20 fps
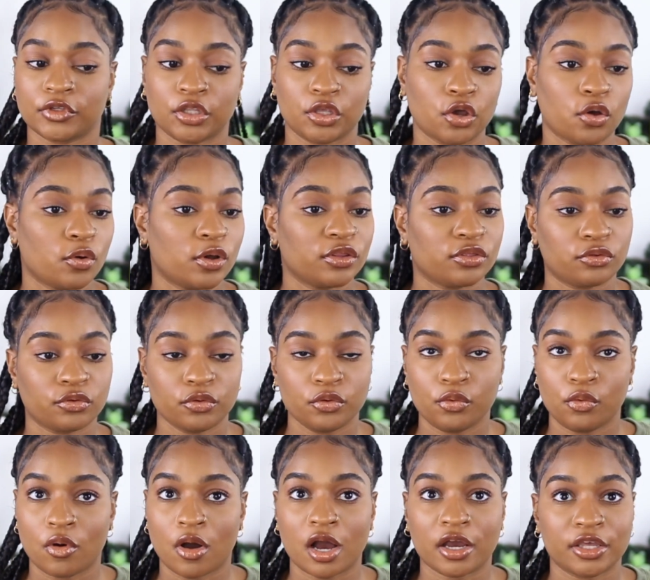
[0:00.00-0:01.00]
going through,
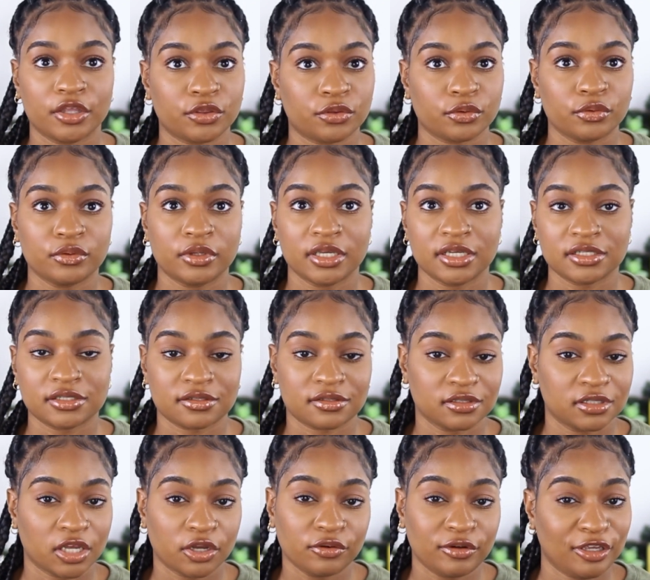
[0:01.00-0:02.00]
walking through this,
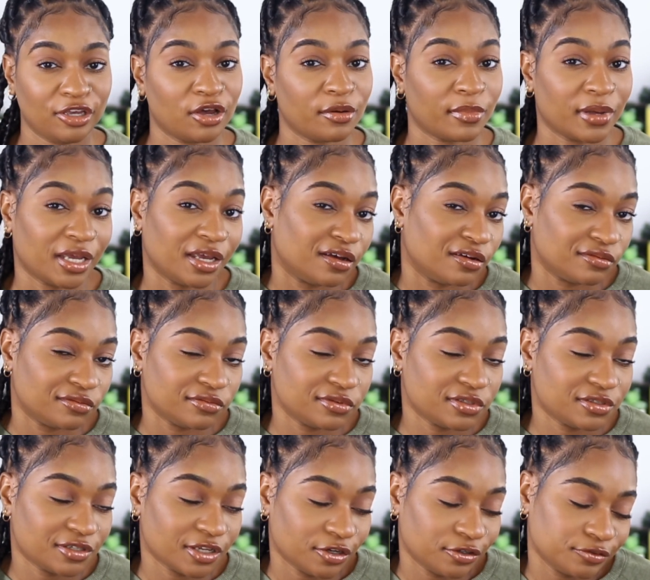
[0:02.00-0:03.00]
learning on my own.
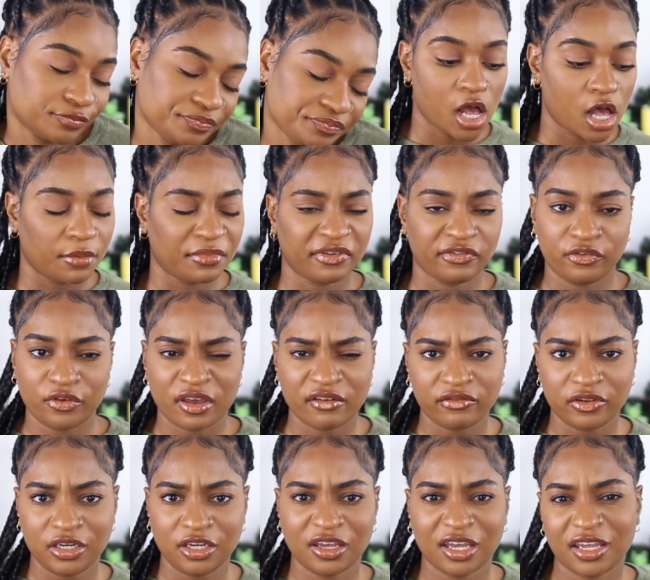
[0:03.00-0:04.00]
So if you have
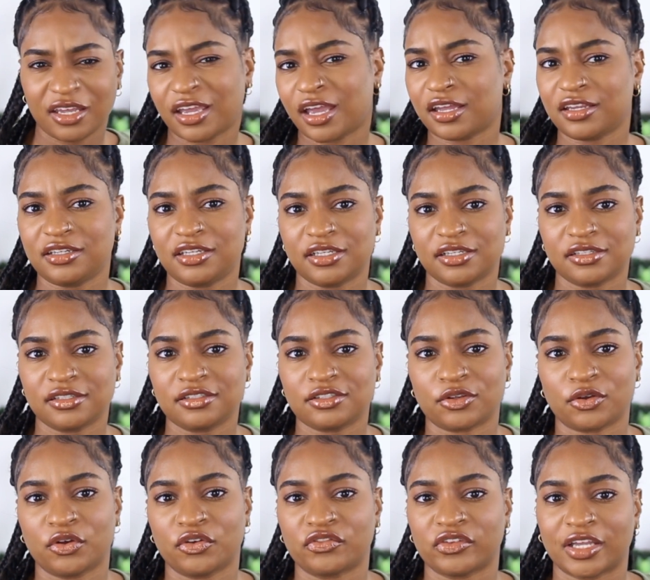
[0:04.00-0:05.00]
any ideas
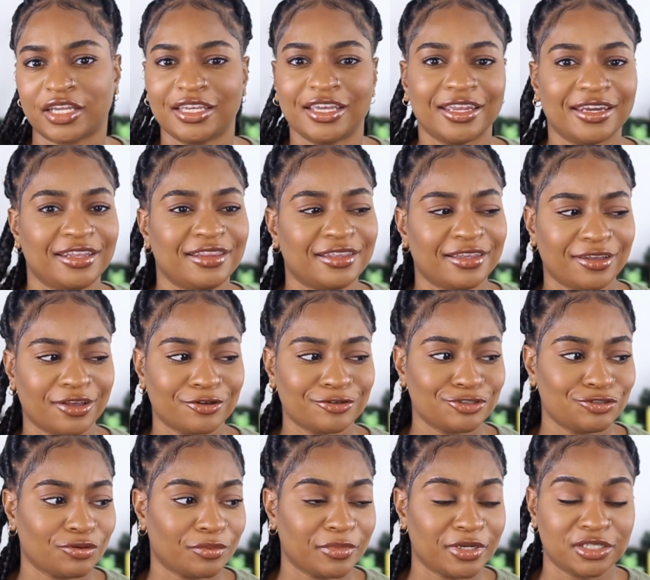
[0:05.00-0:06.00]
of like anything
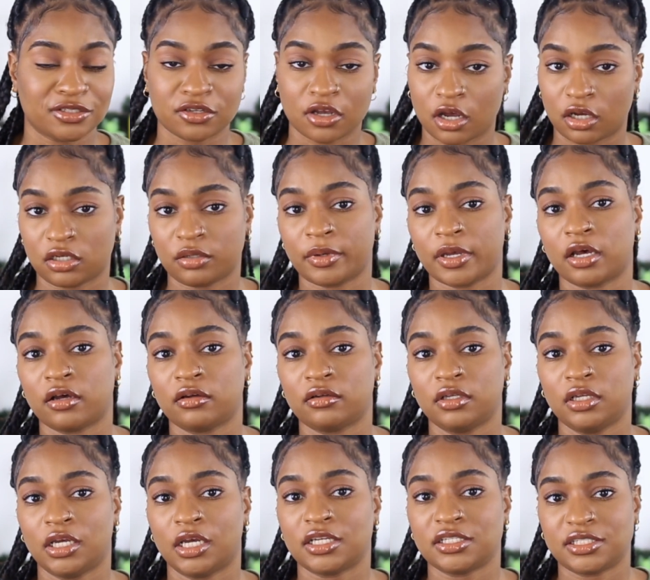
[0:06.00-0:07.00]
else you want me to talk
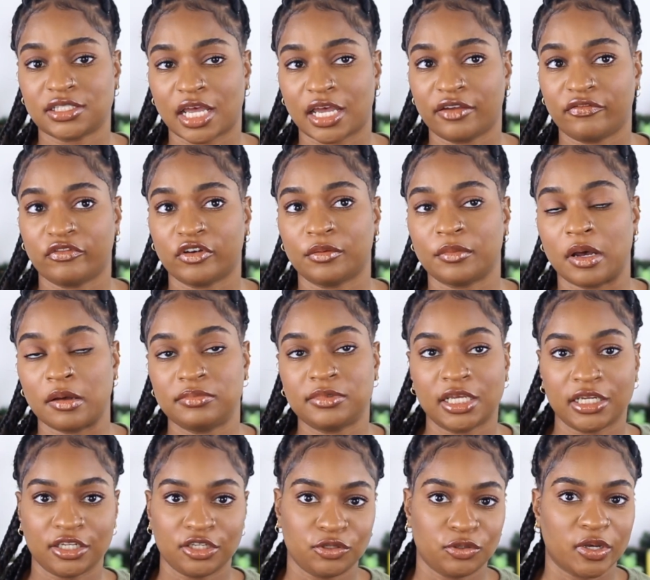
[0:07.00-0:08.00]
about aside from
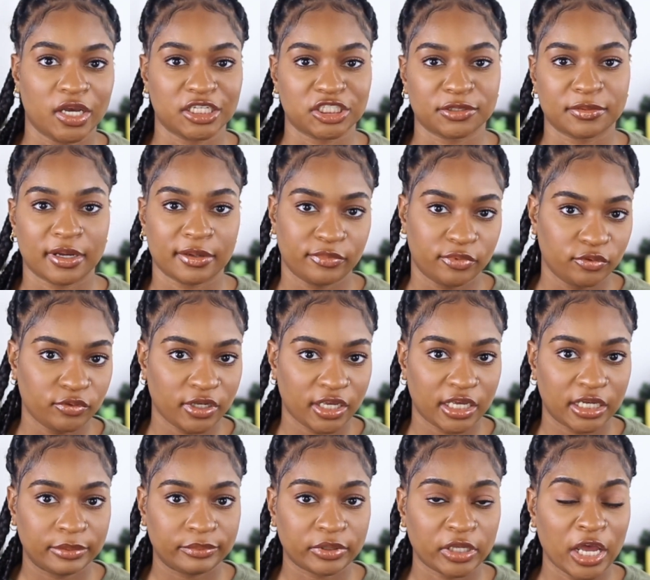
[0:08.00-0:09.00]
updating you guys on my
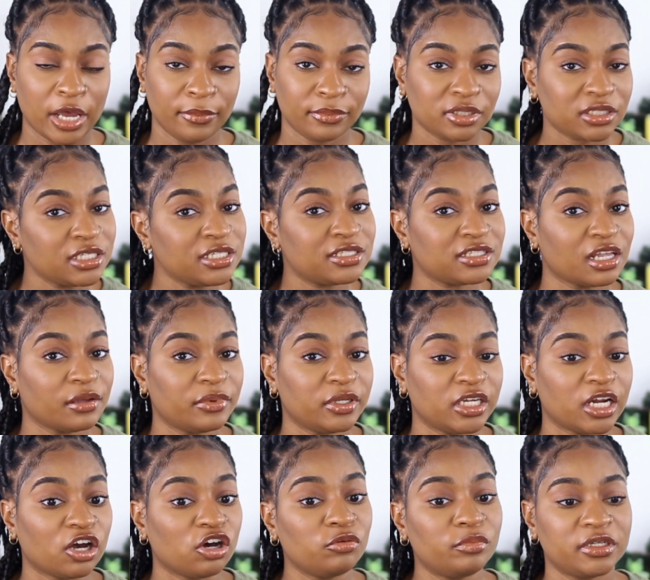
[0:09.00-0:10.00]
bootcamp, please let me
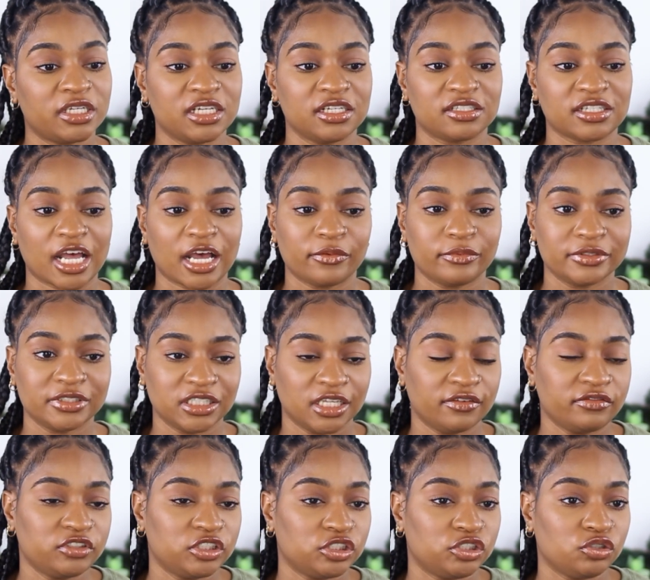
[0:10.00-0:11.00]
know, because I would
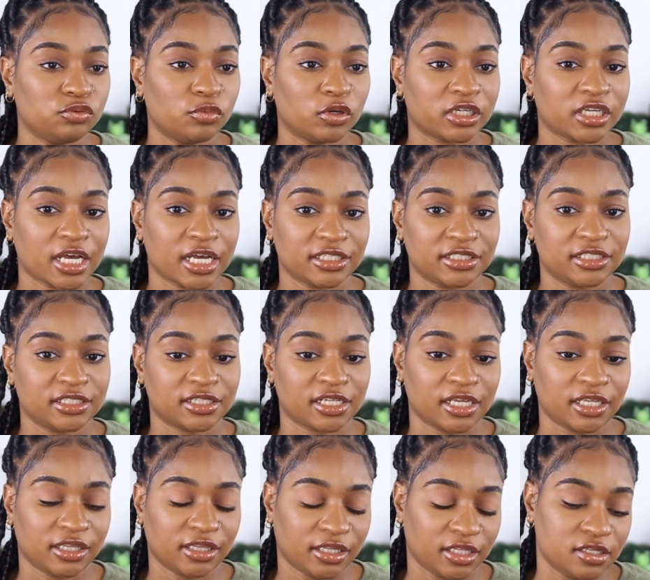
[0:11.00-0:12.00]
love to do more content
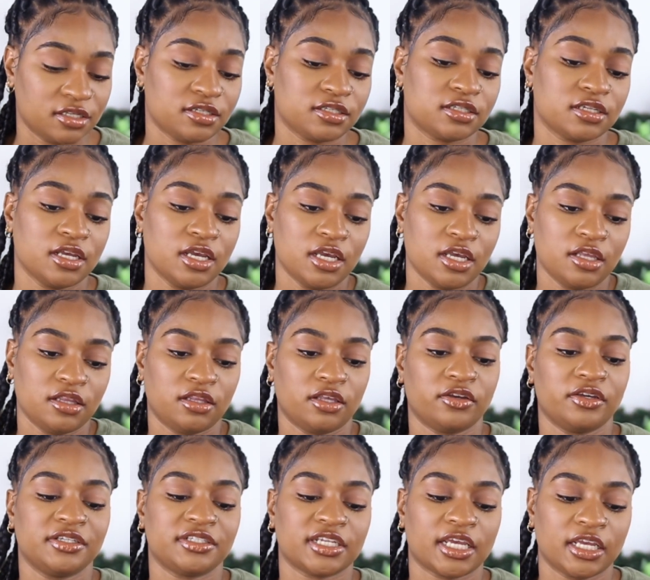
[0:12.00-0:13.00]
like this. There
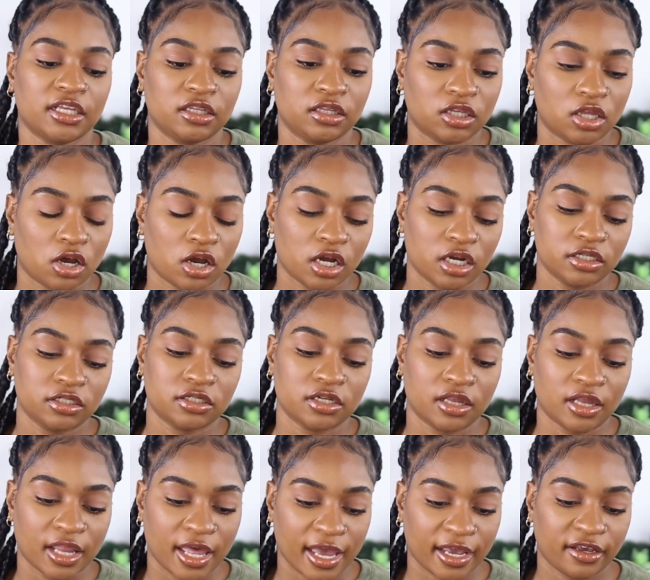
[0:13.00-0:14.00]
is a large
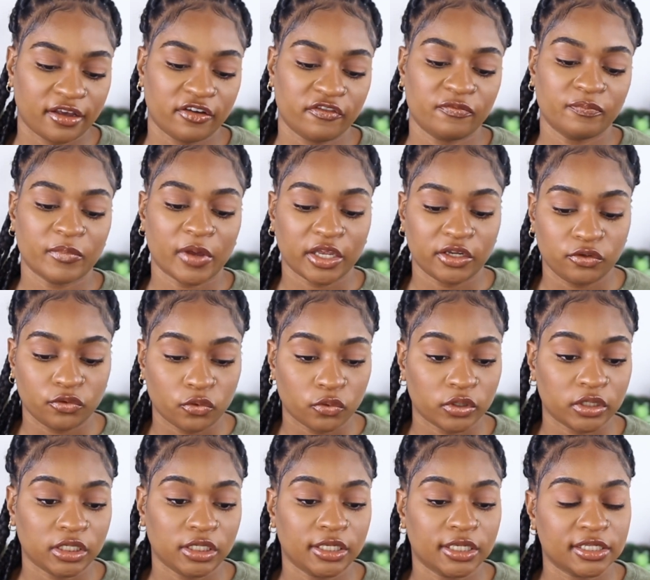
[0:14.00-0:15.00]
lack of
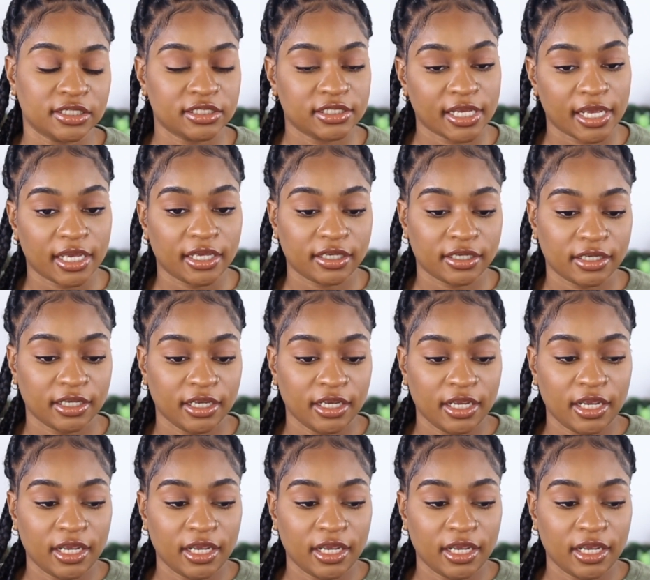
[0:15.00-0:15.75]
minority in tech,